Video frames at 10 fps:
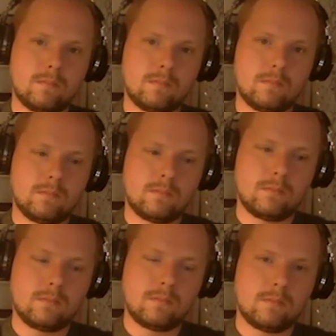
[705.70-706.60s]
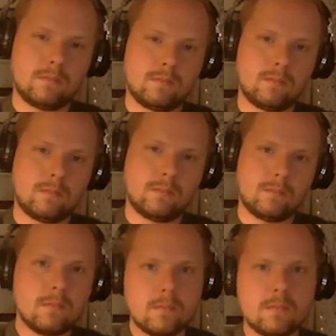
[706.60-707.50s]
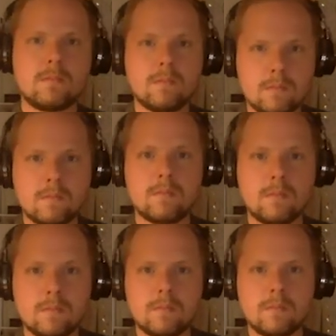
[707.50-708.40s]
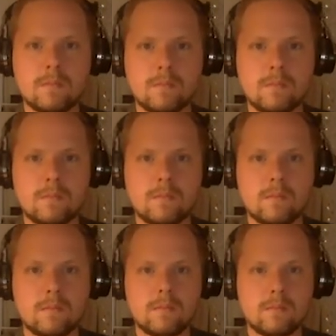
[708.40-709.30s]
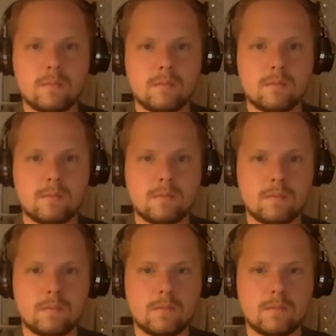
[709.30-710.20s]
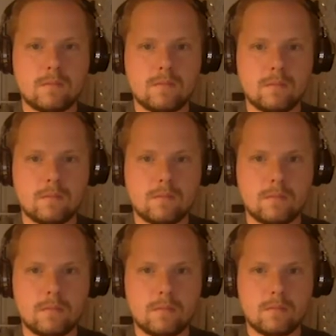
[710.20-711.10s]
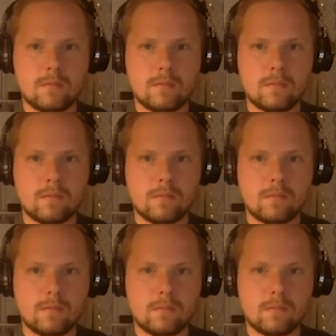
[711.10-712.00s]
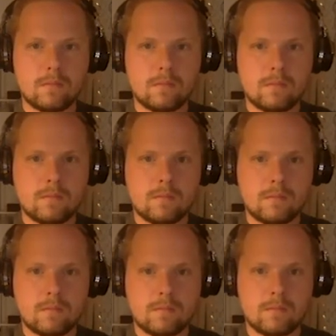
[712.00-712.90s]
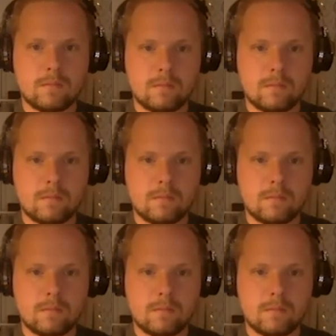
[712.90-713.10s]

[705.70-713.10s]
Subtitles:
(not speaking)